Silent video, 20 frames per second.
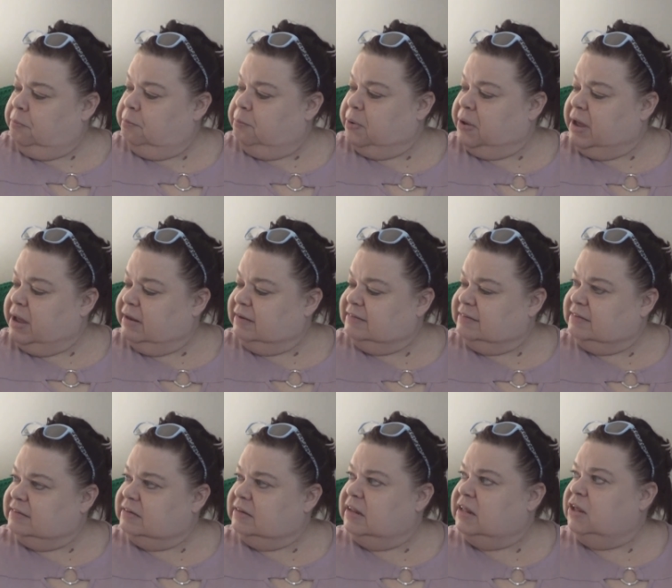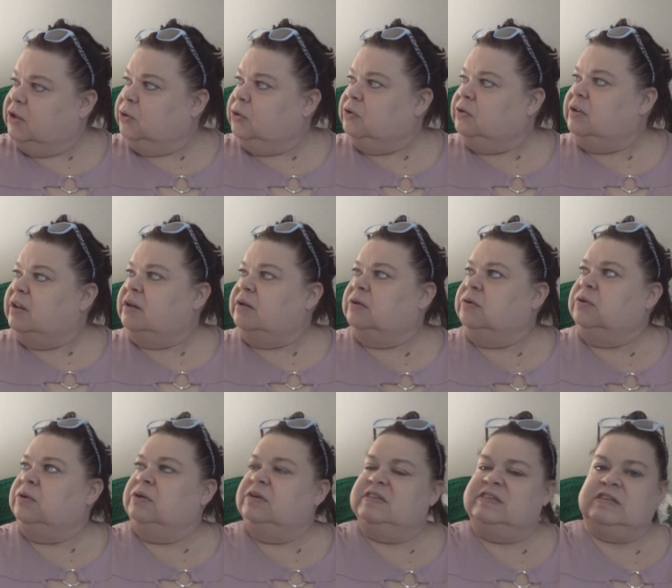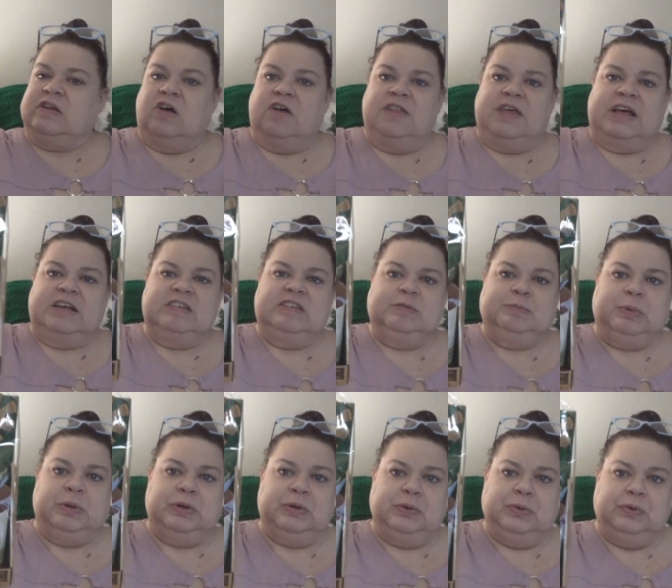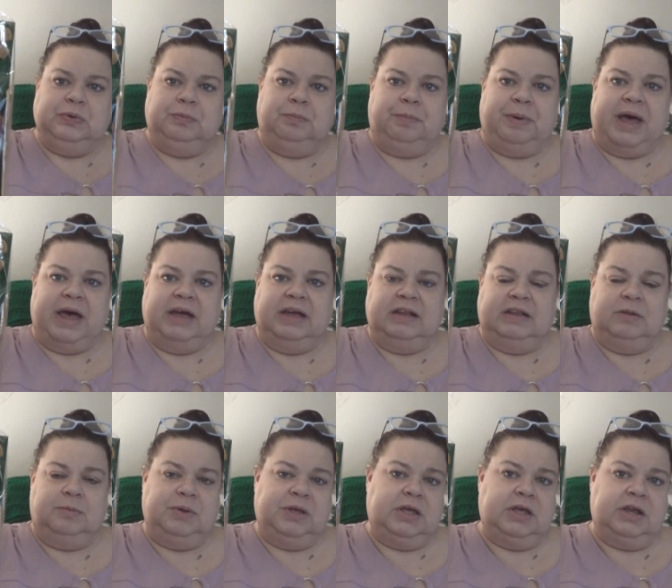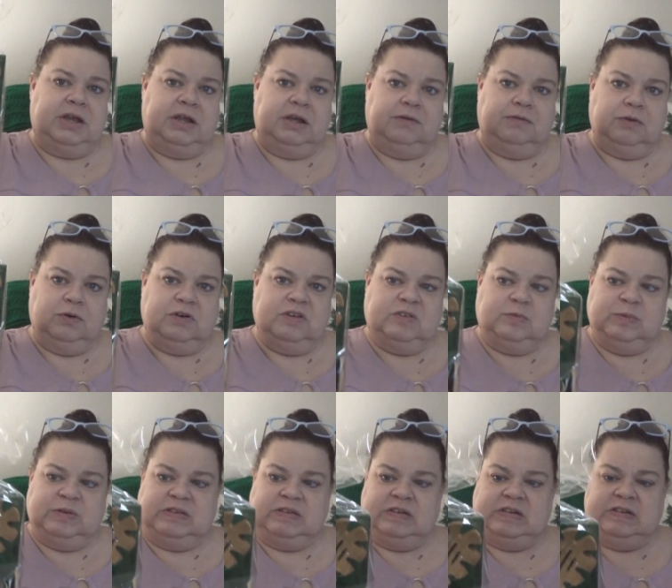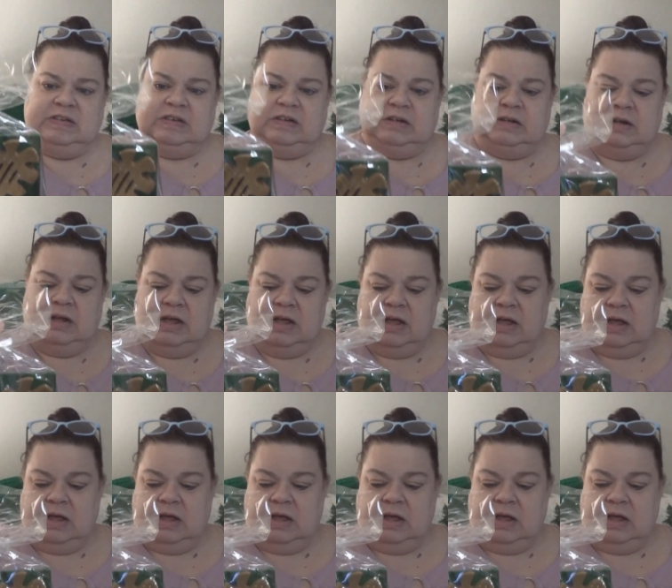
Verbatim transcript: But he saw that spoon back in the beginning of the Christmas season.